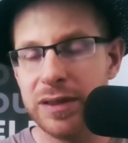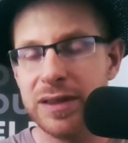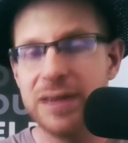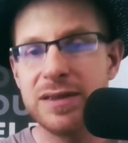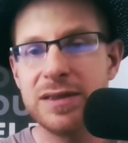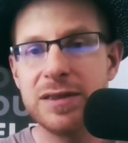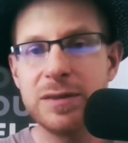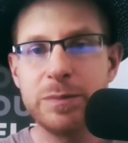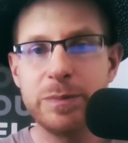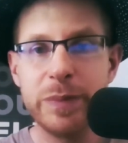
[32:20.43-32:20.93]

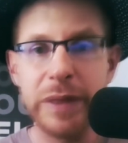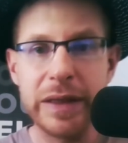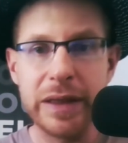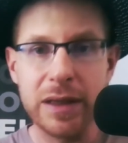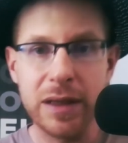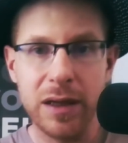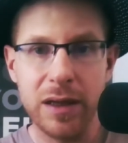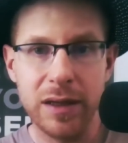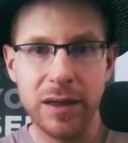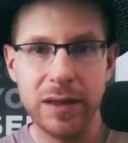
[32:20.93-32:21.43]
This is
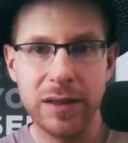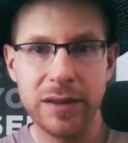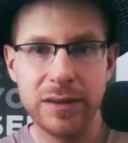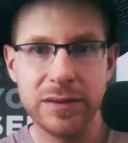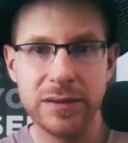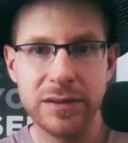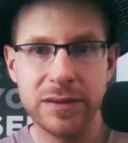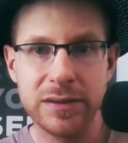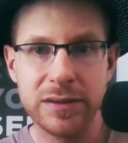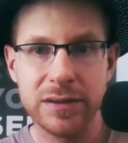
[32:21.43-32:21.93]

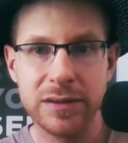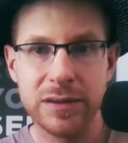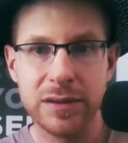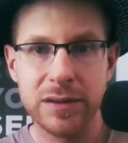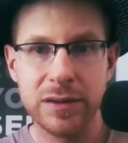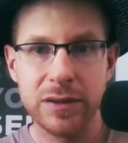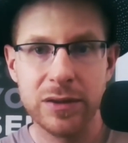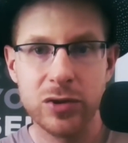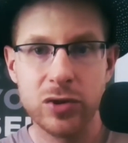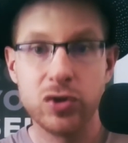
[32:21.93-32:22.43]
because
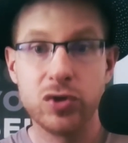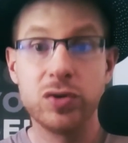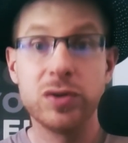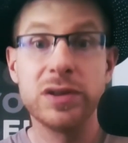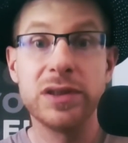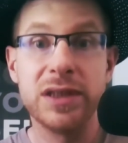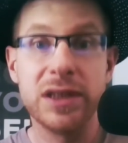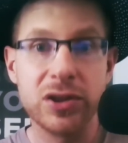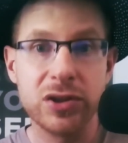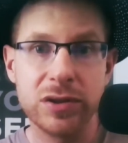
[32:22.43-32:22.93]

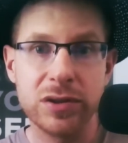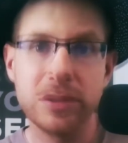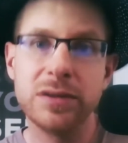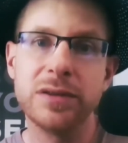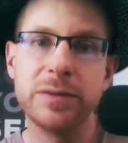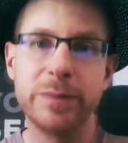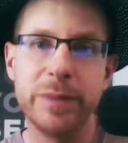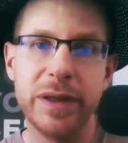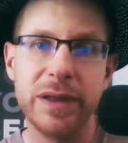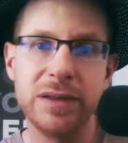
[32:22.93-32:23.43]
traditional
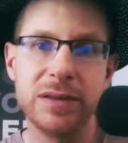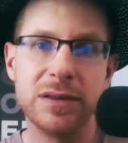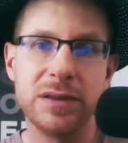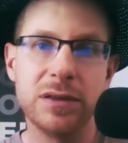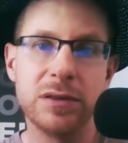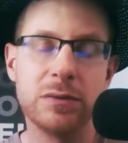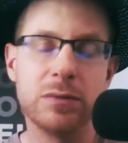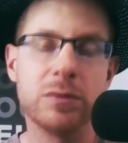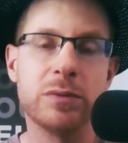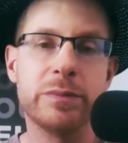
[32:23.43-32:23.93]

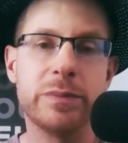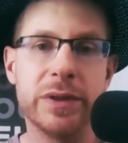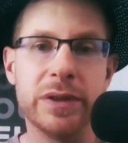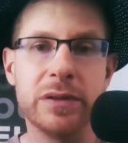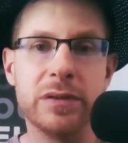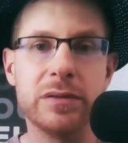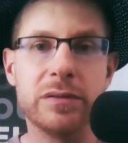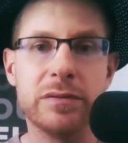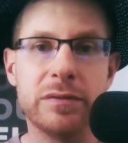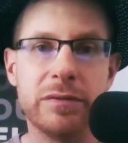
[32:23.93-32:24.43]
spaces were
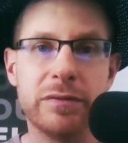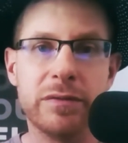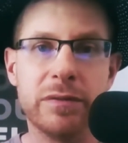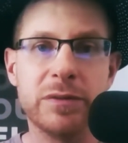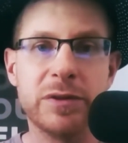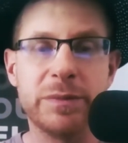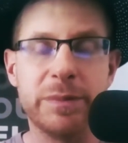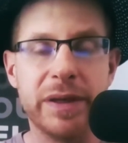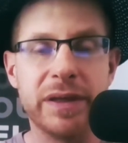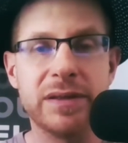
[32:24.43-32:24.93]
built
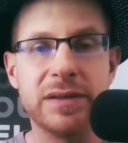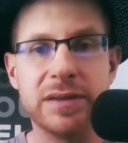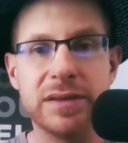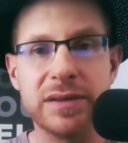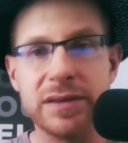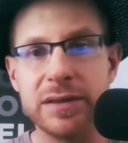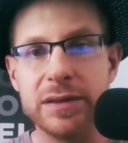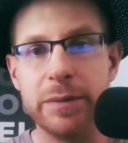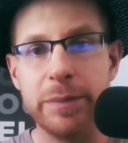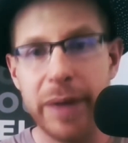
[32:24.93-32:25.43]
from spaces
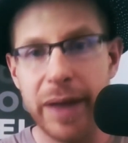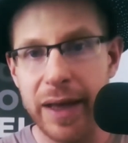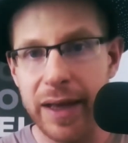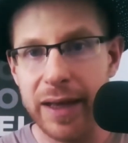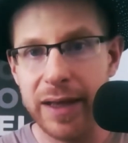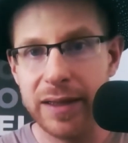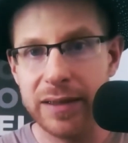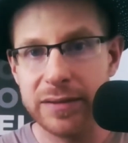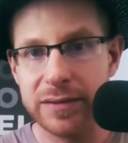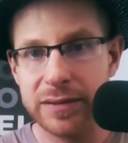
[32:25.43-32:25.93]
in the
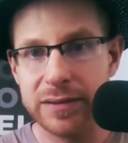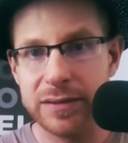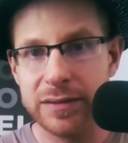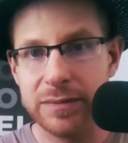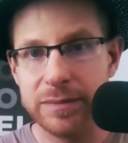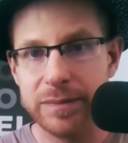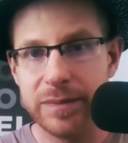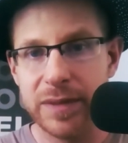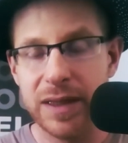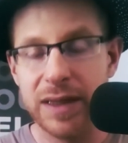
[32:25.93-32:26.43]
past.
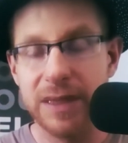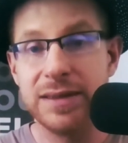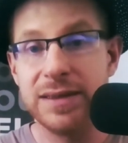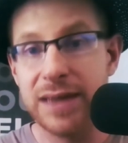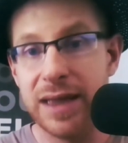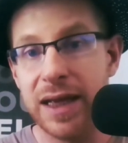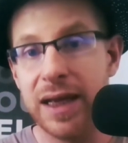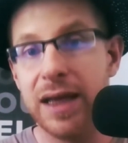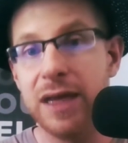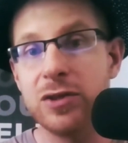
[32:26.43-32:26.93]
And
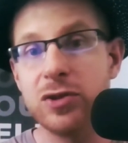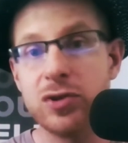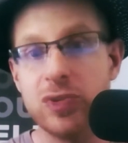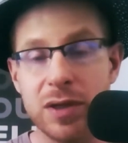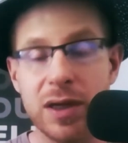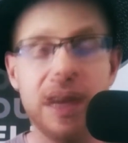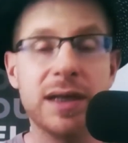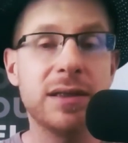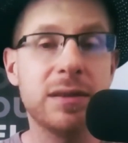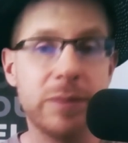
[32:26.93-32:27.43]
Dan is
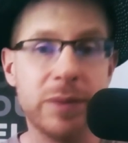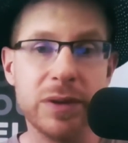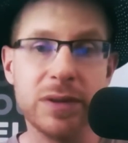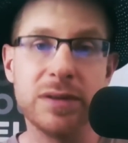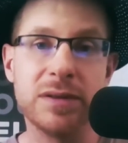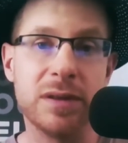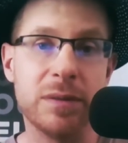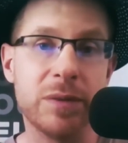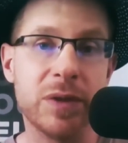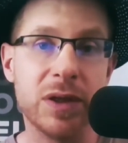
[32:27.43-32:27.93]
trying to
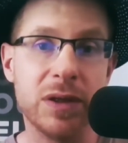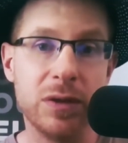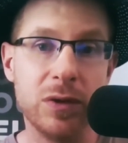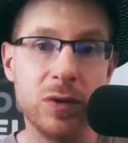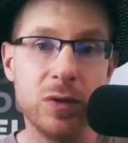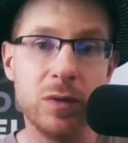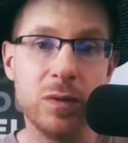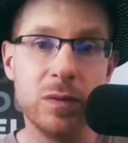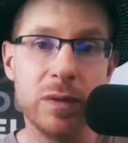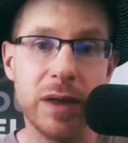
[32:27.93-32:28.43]
build something
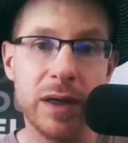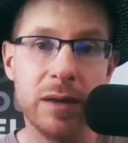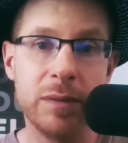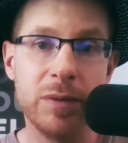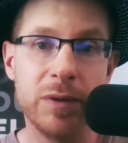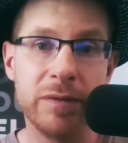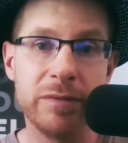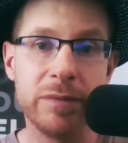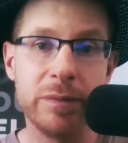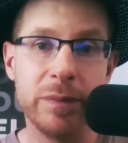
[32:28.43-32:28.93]
new at
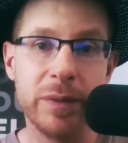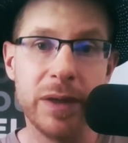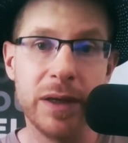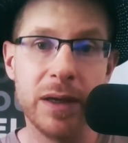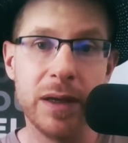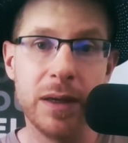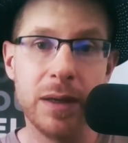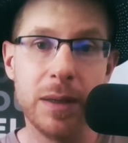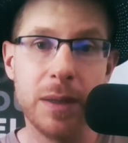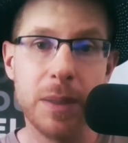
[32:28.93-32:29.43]
Above and
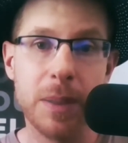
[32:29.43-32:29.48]
Beyond.